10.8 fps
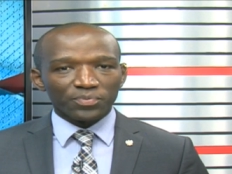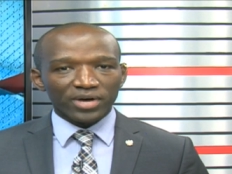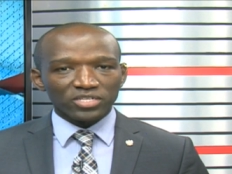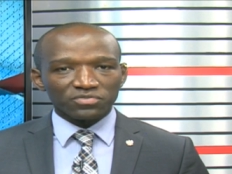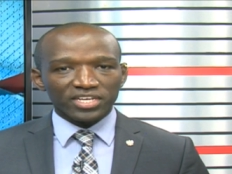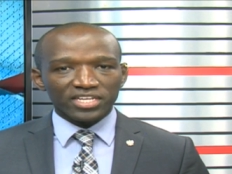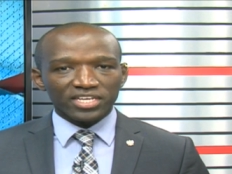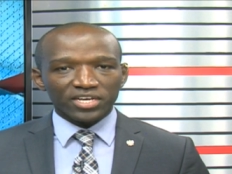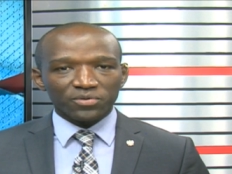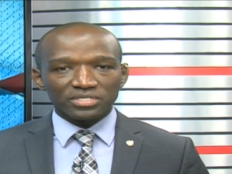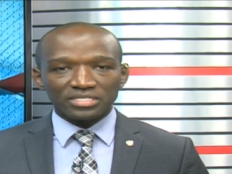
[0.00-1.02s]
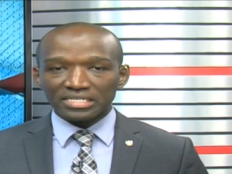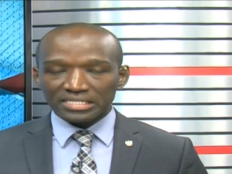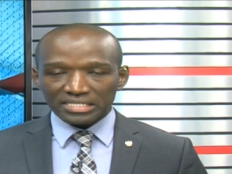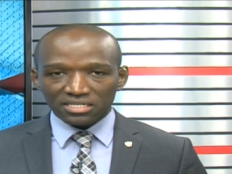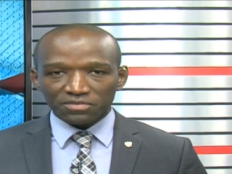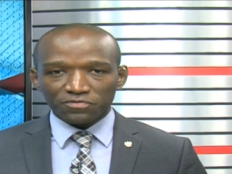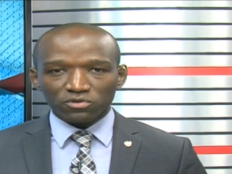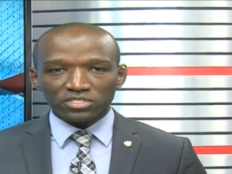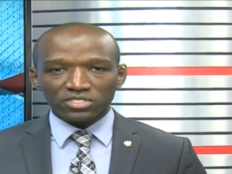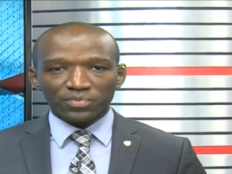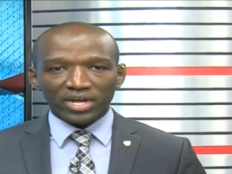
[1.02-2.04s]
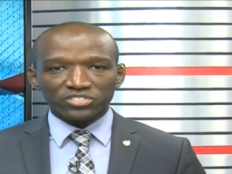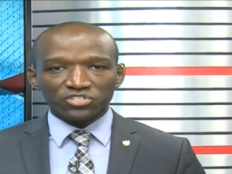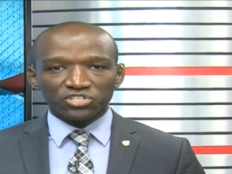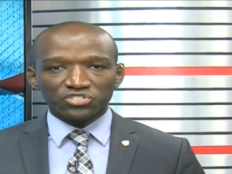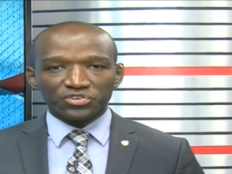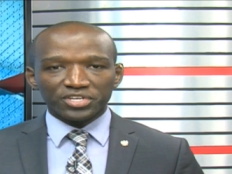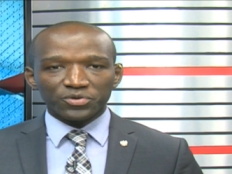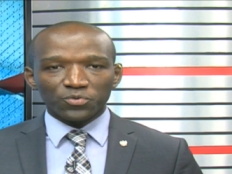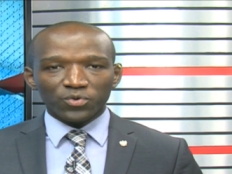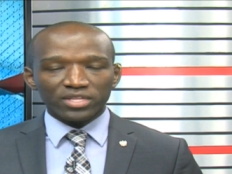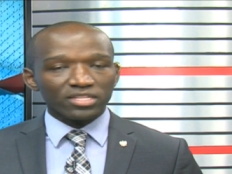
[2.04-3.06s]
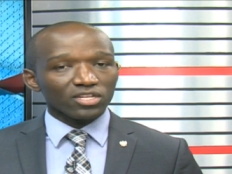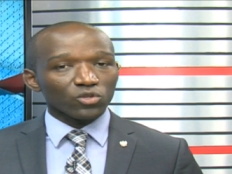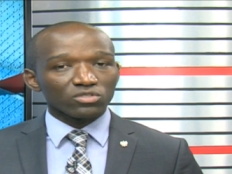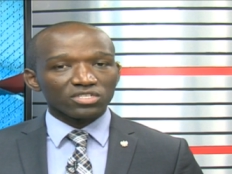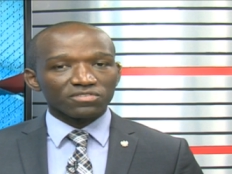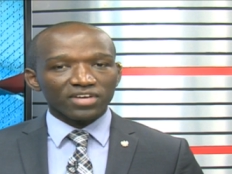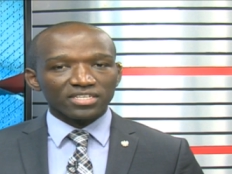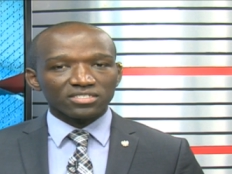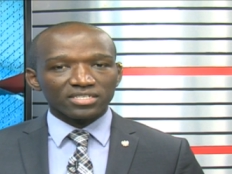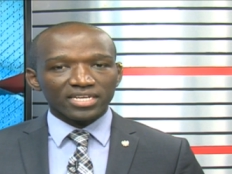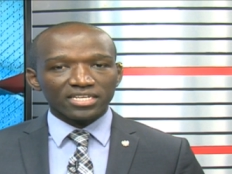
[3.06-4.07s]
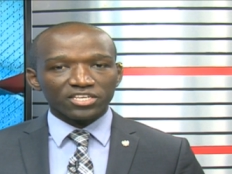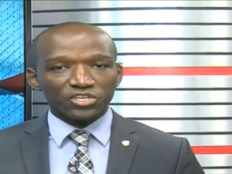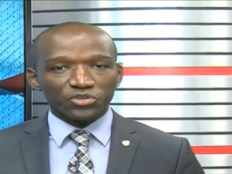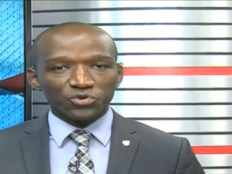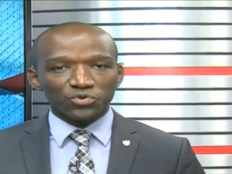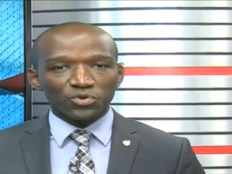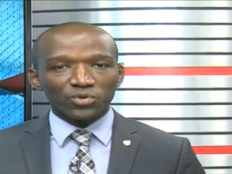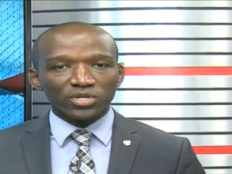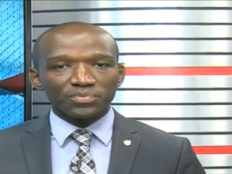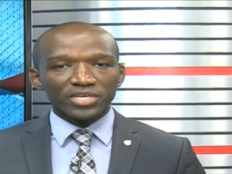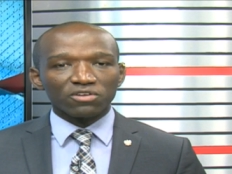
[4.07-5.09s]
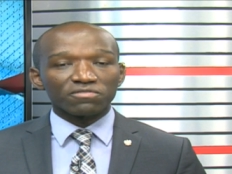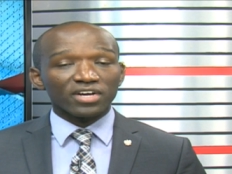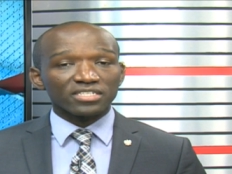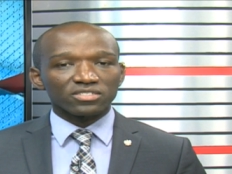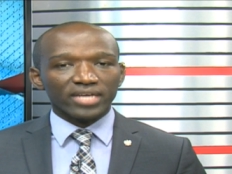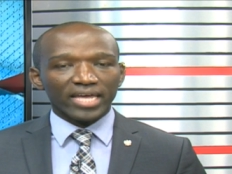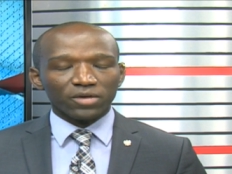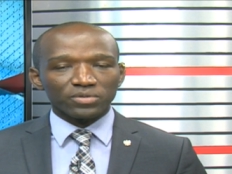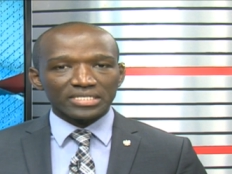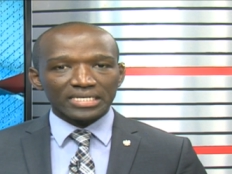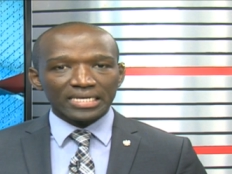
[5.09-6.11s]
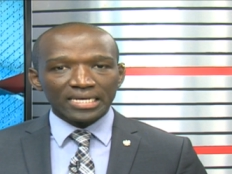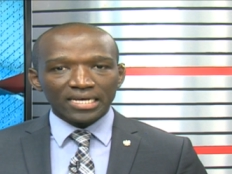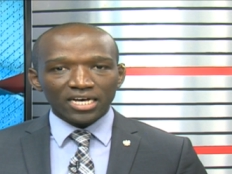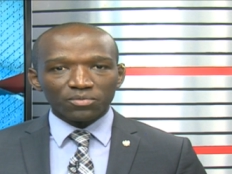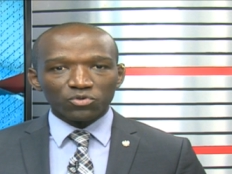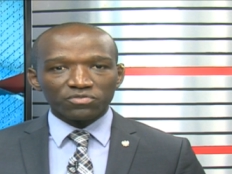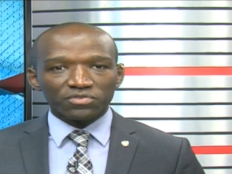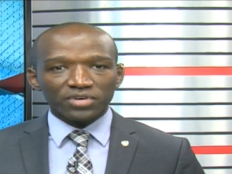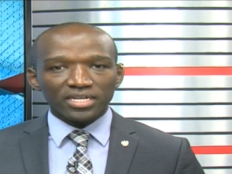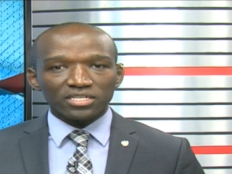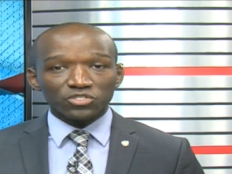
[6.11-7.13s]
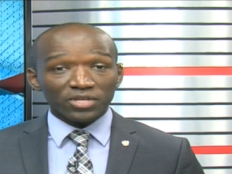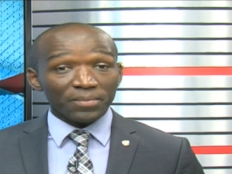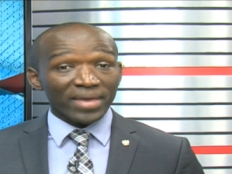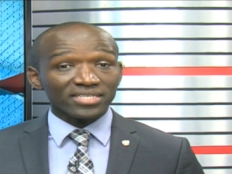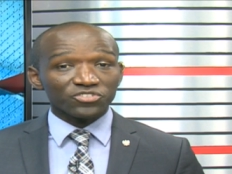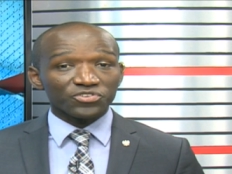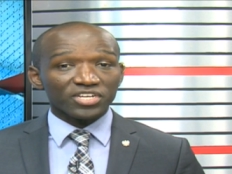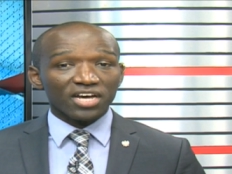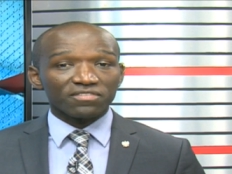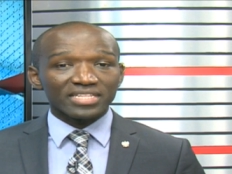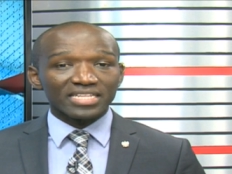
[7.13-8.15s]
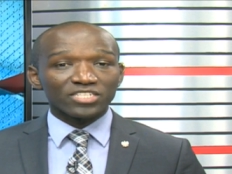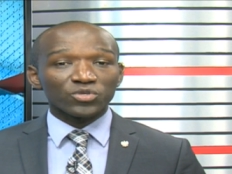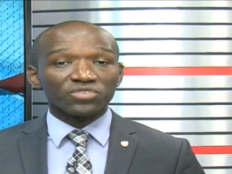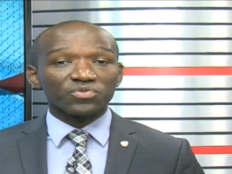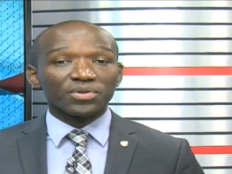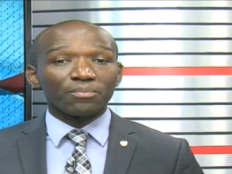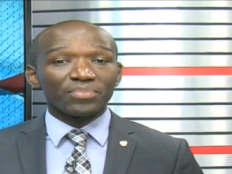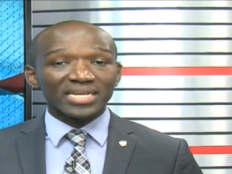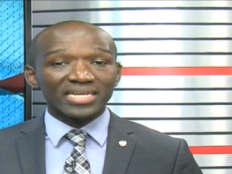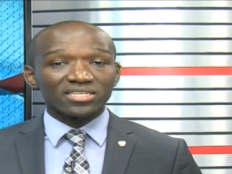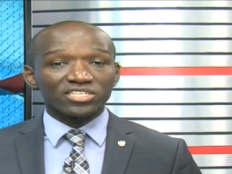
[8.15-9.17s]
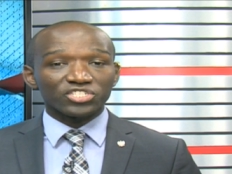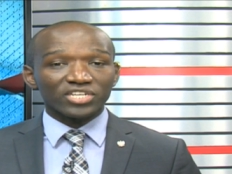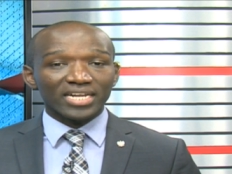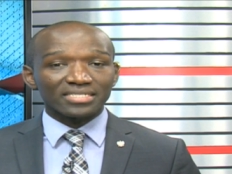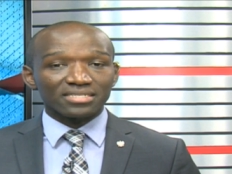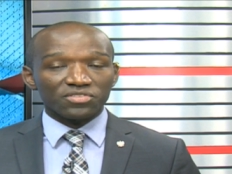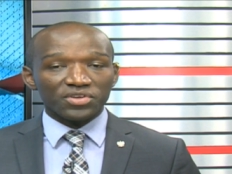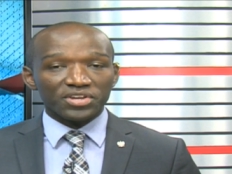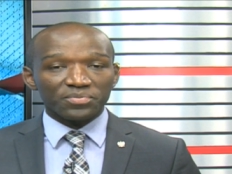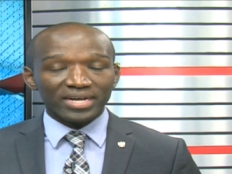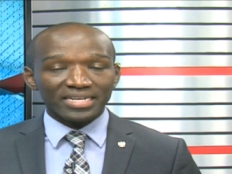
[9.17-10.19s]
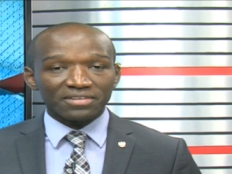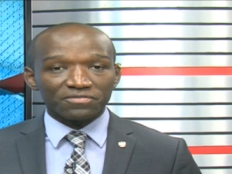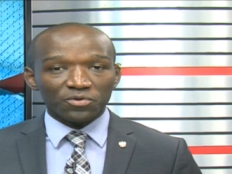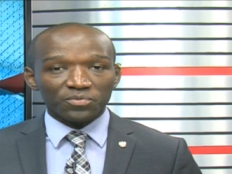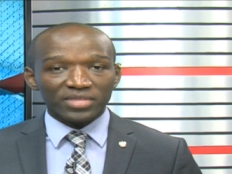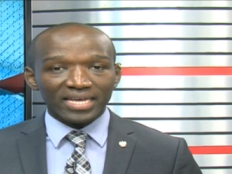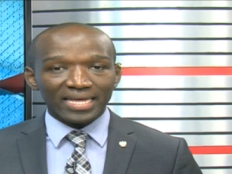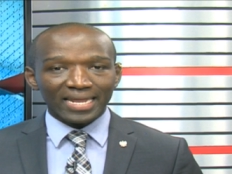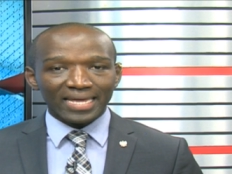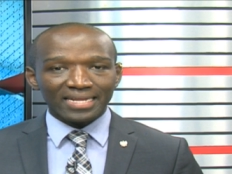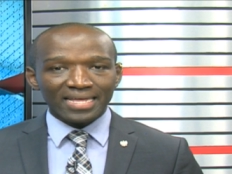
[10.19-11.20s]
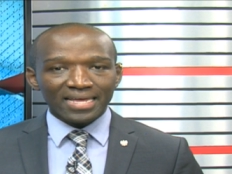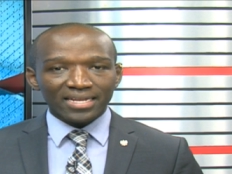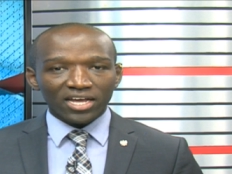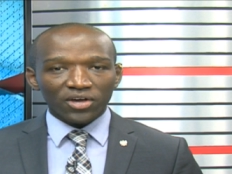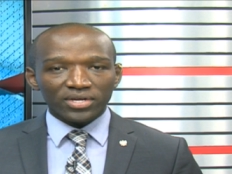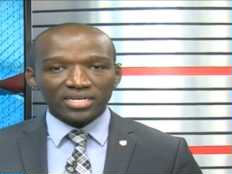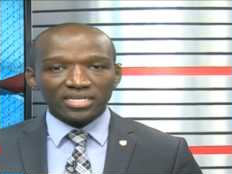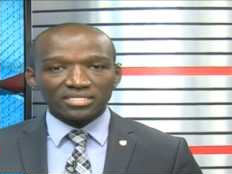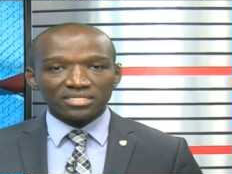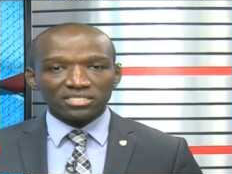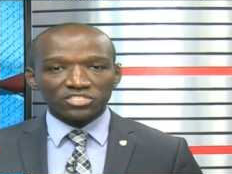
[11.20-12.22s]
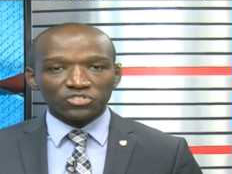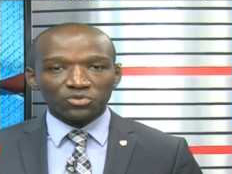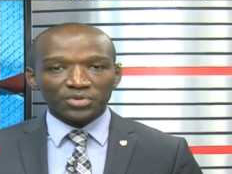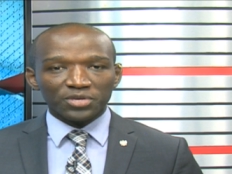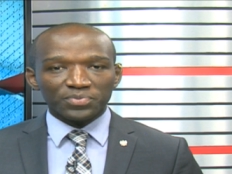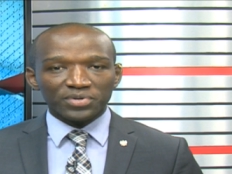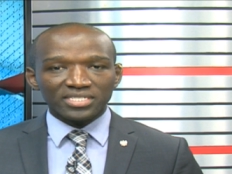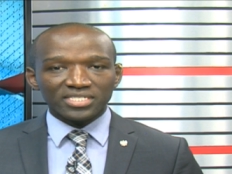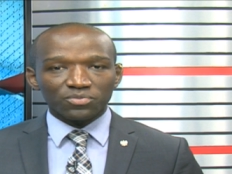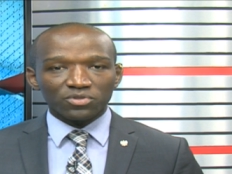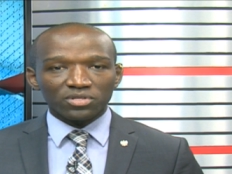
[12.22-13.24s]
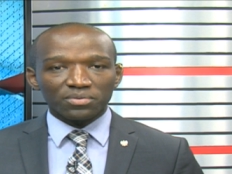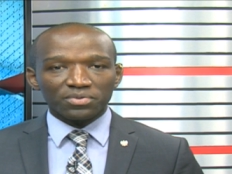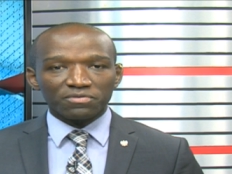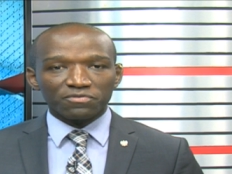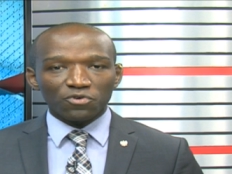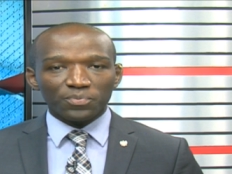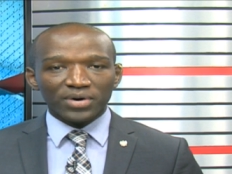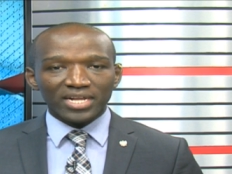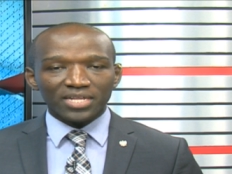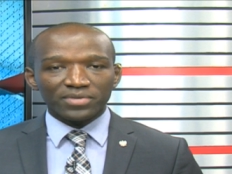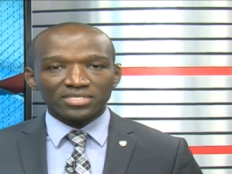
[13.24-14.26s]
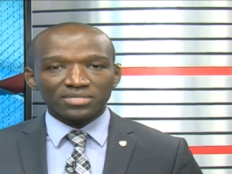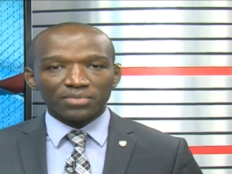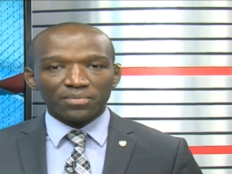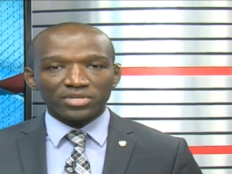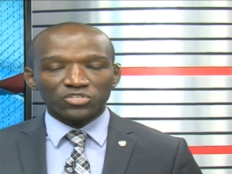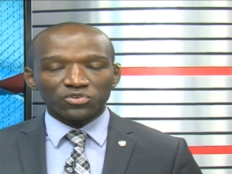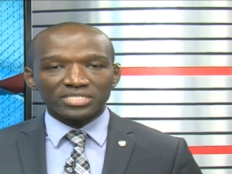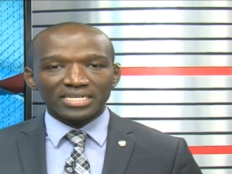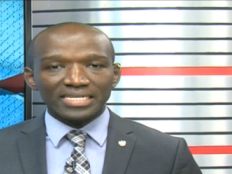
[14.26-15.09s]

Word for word: part of Kenya Airways in a deal fronted by Treasury where the loans advanced to KQ will be converted to equity, a move uh, to, meant to recover the 23 billion shillings they're demanding from the airline. Now, in a sessional paper tabled before Parliament by Majority